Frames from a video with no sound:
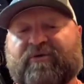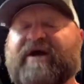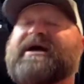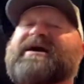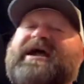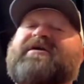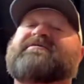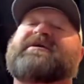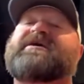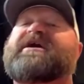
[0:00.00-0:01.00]
Well,
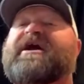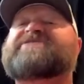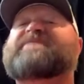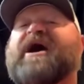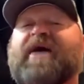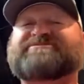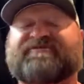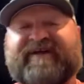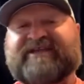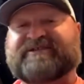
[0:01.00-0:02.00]
here's my
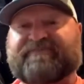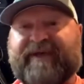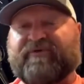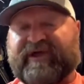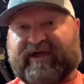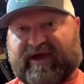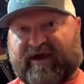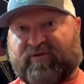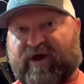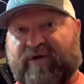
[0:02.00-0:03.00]
observation. People get
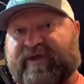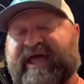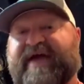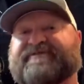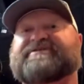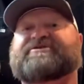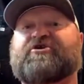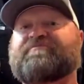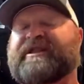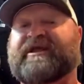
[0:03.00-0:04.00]
carried away with having
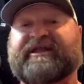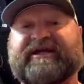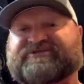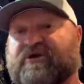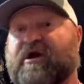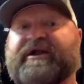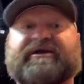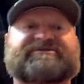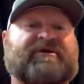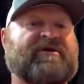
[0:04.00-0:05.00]
too many
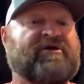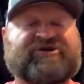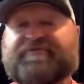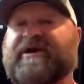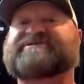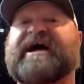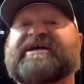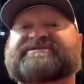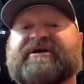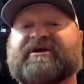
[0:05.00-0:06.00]
electronics, too much
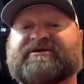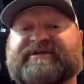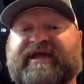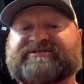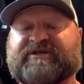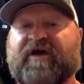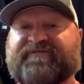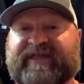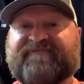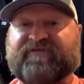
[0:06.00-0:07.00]
high-tech stuff,
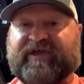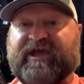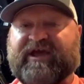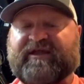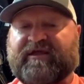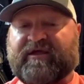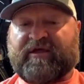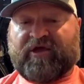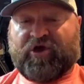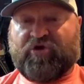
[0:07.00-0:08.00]
and they forget
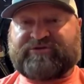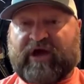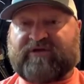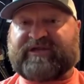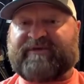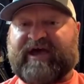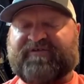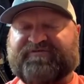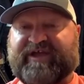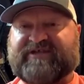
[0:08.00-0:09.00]
who taught them how to
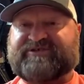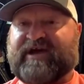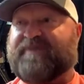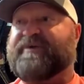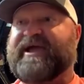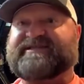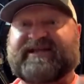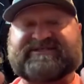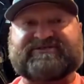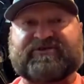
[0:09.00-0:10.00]
fish. You got to pay
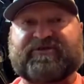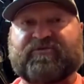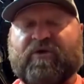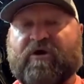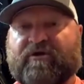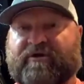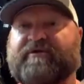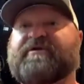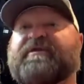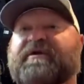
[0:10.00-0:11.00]
attention to the water.
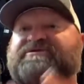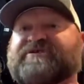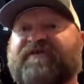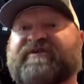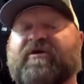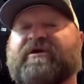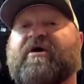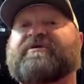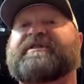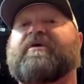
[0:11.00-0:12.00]
There's stuff going
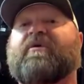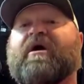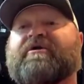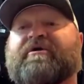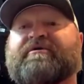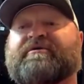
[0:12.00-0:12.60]
on in that water.